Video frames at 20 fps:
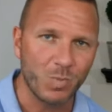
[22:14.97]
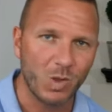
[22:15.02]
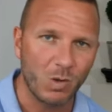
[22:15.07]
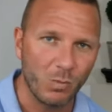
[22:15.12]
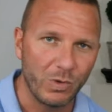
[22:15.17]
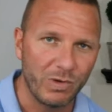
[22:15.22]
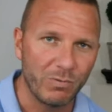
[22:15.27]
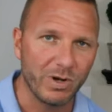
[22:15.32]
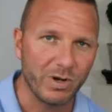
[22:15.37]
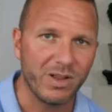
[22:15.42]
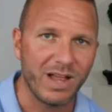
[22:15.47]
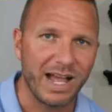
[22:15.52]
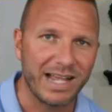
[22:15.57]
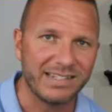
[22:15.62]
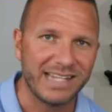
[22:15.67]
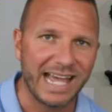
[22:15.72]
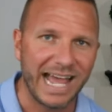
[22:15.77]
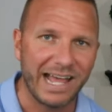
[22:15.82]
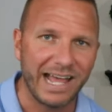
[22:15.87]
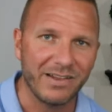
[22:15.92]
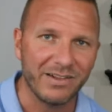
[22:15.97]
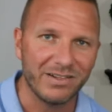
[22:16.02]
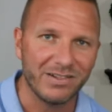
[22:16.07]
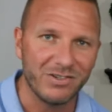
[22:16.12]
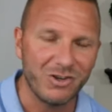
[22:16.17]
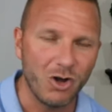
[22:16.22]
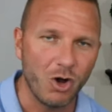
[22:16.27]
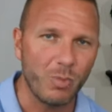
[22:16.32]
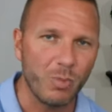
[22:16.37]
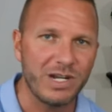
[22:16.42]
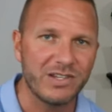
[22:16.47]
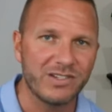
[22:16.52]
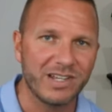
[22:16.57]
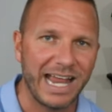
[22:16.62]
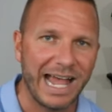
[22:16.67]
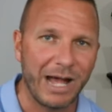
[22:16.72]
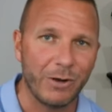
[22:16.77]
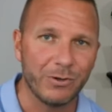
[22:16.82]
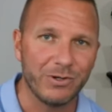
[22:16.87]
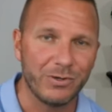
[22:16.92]
We realize that. Nobody's going
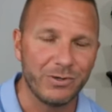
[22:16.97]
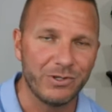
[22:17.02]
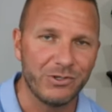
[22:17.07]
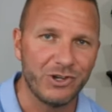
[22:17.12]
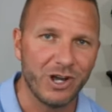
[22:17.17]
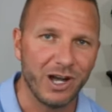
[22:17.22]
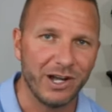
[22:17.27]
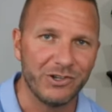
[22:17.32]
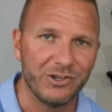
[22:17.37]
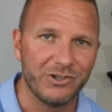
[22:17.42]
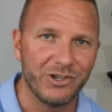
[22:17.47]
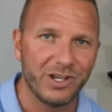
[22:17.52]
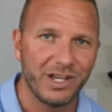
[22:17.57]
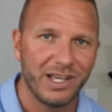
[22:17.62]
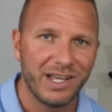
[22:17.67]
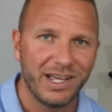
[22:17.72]
to outdo the judge.